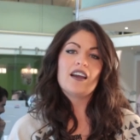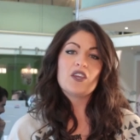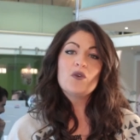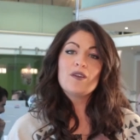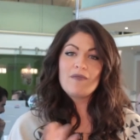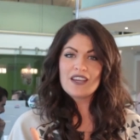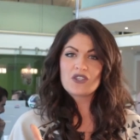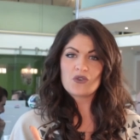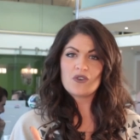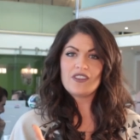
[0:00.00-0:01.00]
You want to make
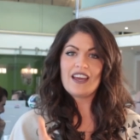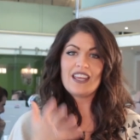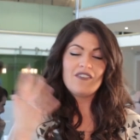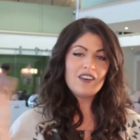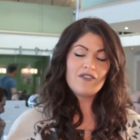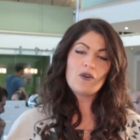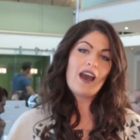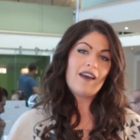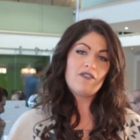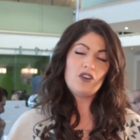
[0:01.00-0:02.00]
sure that even if you
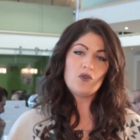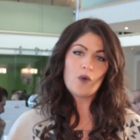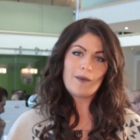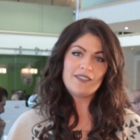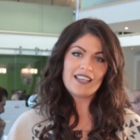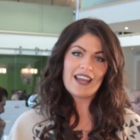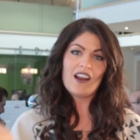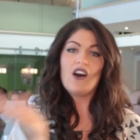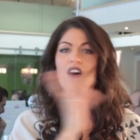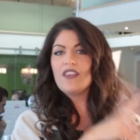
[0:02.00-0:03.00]
have a new
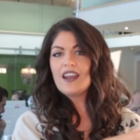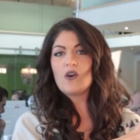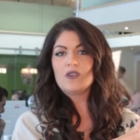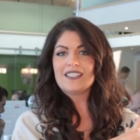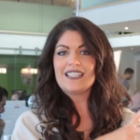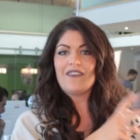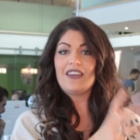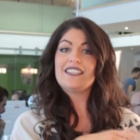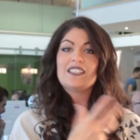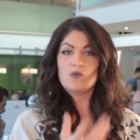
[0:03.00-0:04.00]
website, all that old stuff
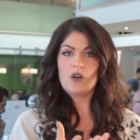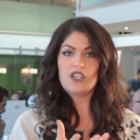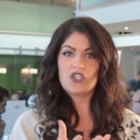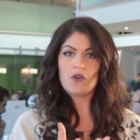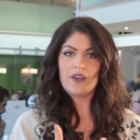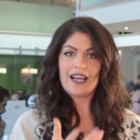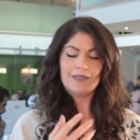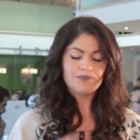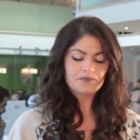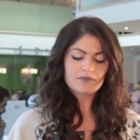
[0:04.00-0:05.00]
isn't what's showing
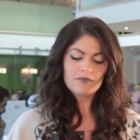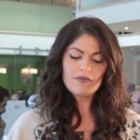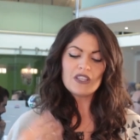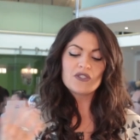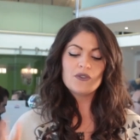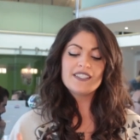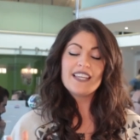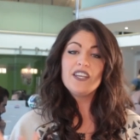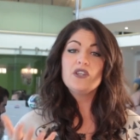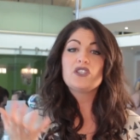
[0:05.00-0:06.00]
up. So
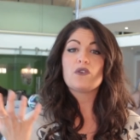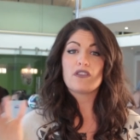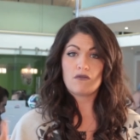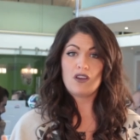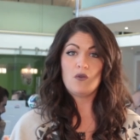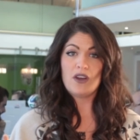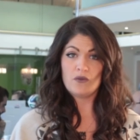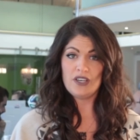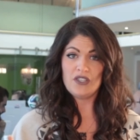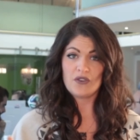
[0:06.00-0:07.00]
instead you could do a
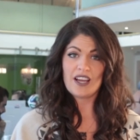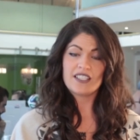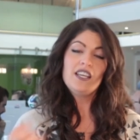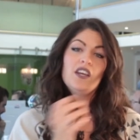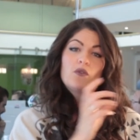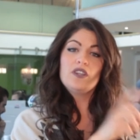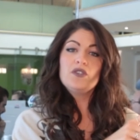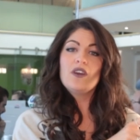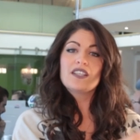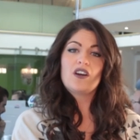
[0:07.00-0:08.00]
301 redirect.
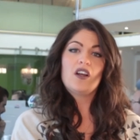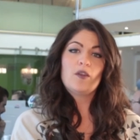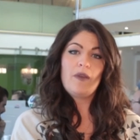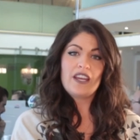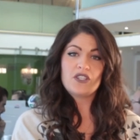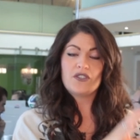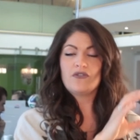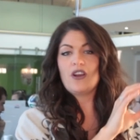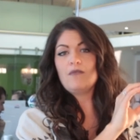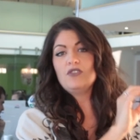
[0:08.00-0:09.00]
Redirect all the pages
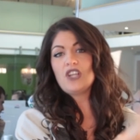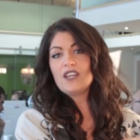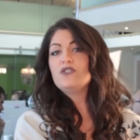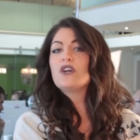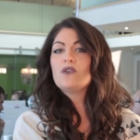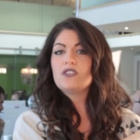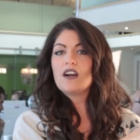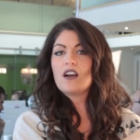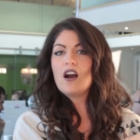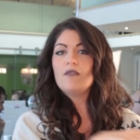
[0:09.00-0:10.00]
from
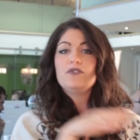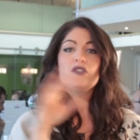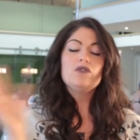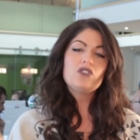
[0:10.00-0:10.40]
janedoe.com to